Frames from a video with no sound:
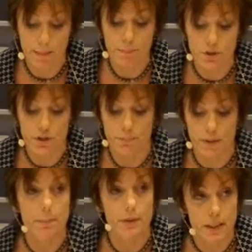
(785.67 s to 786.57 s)
membership
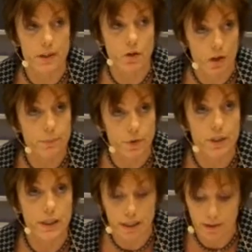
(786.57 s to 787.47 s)
in a political
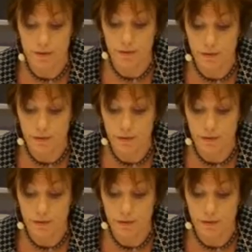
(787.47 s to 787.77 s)
community,